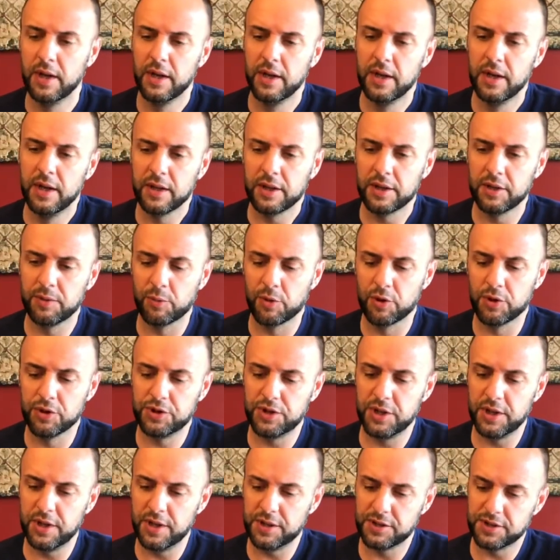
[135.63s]

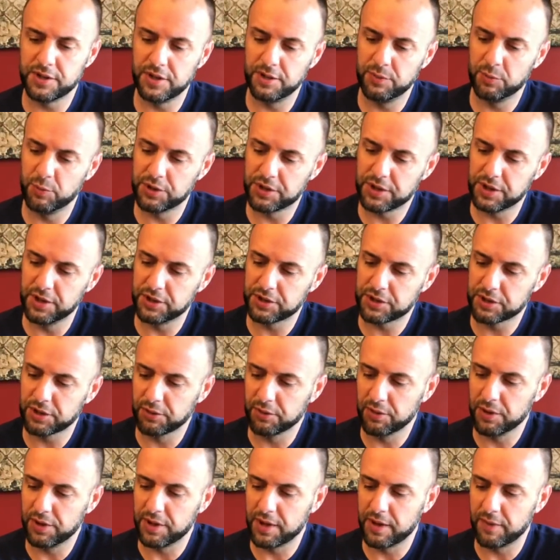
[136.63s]
Glenmorangie is a whiskey
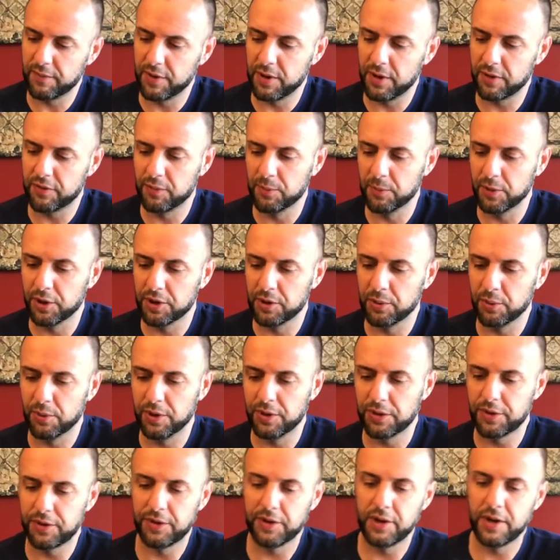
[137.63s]
distillery that I'm very familiar
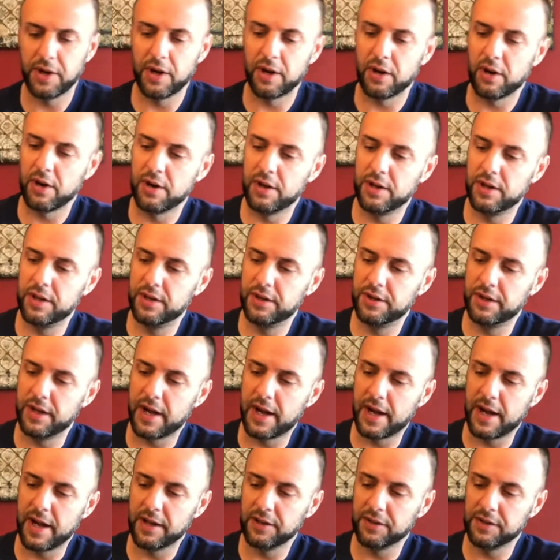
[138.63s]
with. They are in the
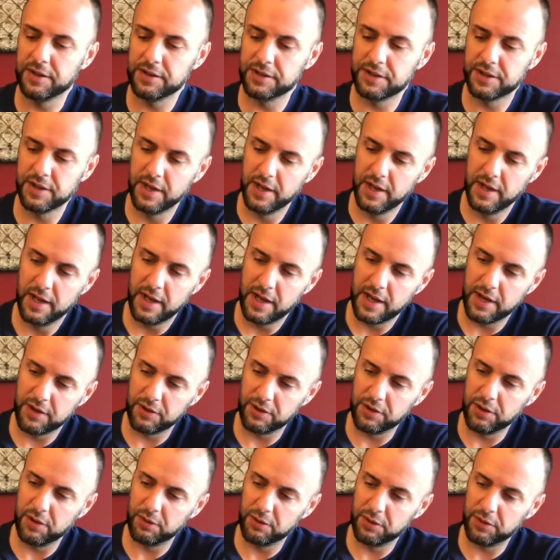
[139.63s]
Highlands and are
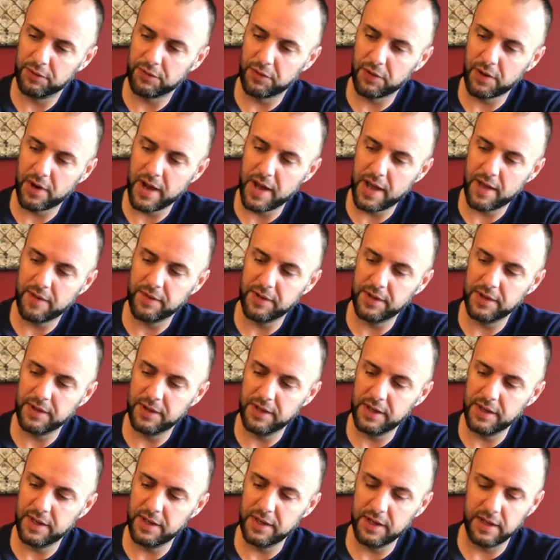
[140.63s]
noted for having
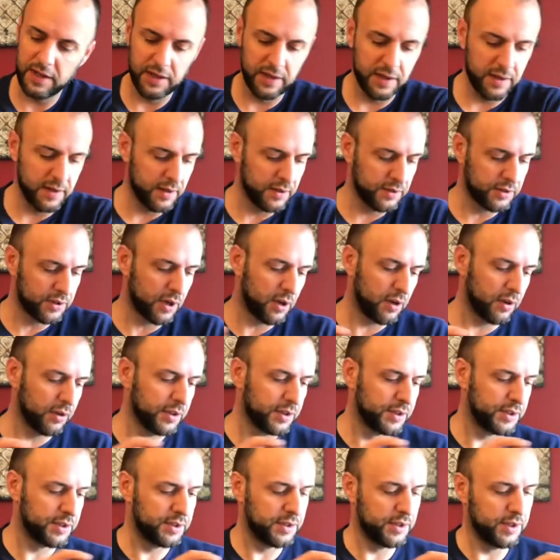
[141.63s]
the
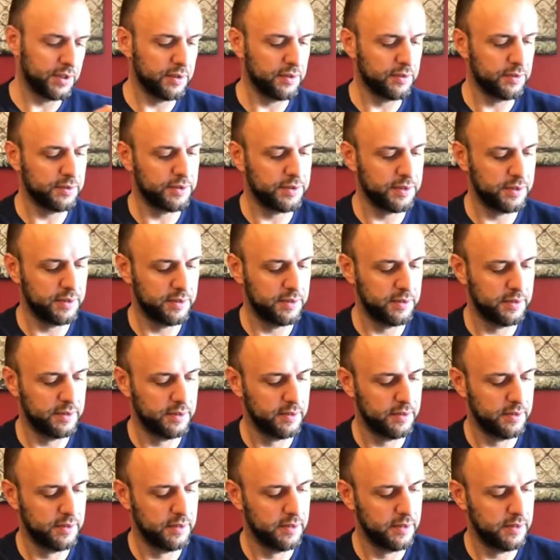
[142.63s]
tallest stills
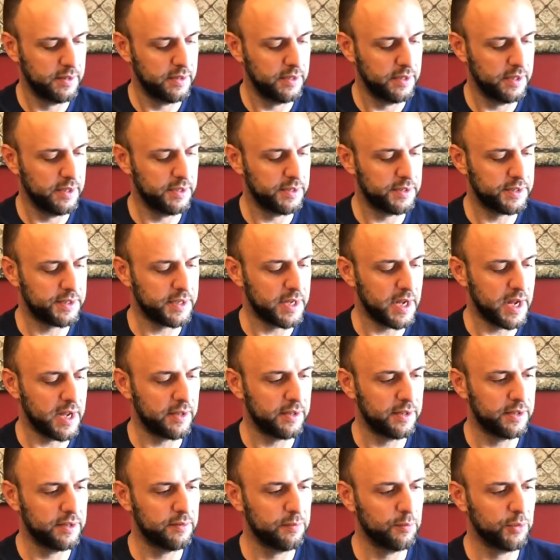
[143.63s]
in
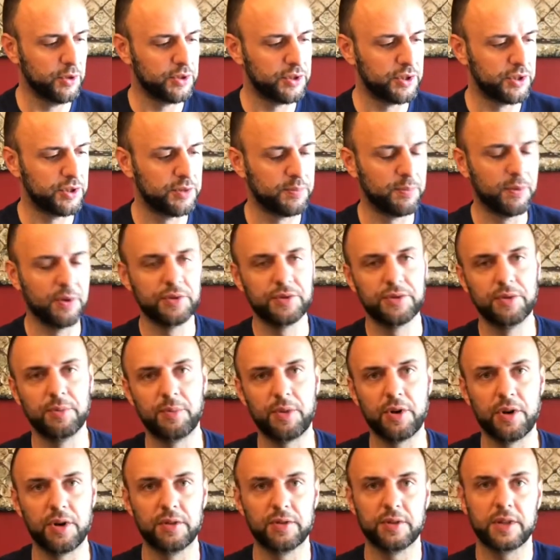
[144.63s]
Scotland, which is supposed to
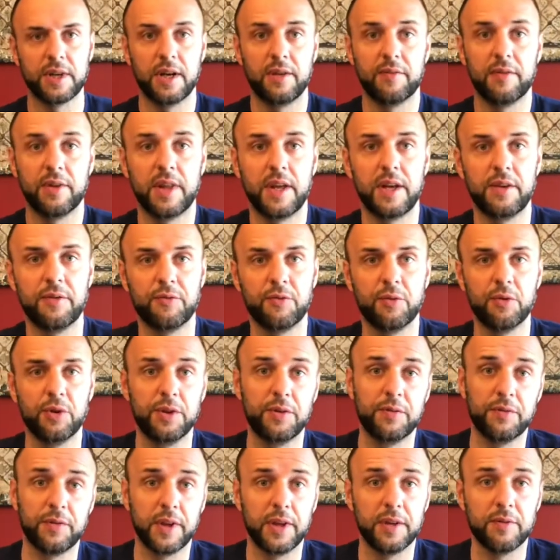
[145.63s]
impart kind of a light fruity
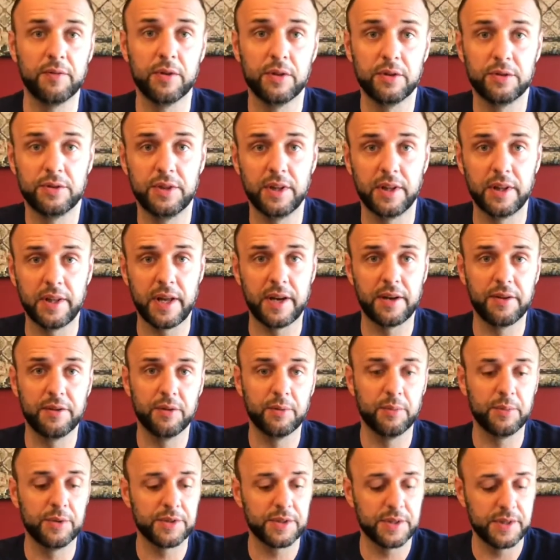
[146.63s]
flavor to a lot of their
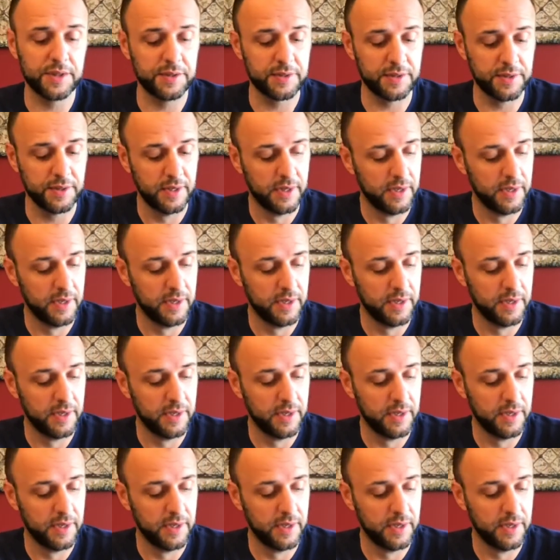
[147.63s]
whiskeys.